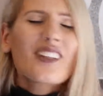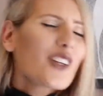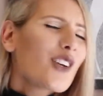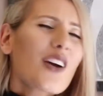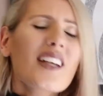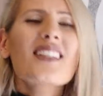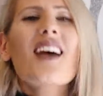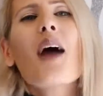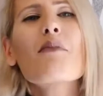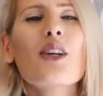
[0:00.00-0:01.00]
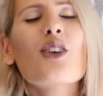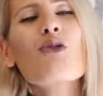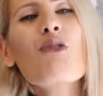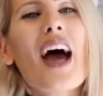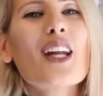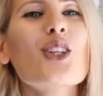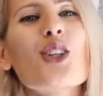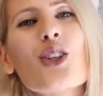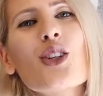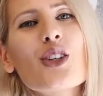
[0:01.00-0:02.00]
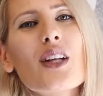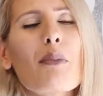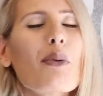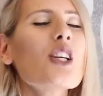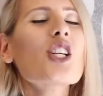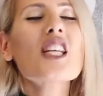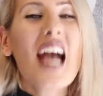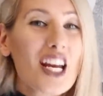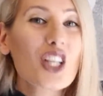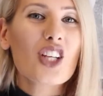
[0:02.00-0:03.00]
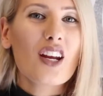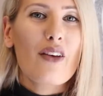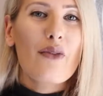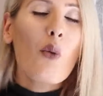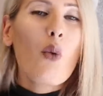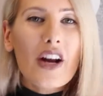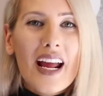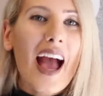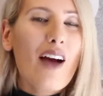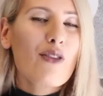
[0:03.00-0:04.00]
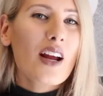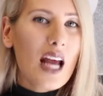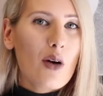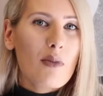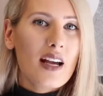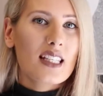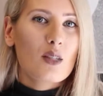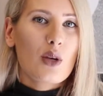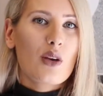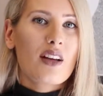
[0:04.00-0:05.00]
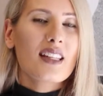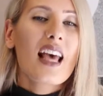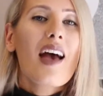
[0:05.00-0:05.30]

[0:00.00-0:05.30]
excitement, gratitude, appreciation for what I have right now in my experience,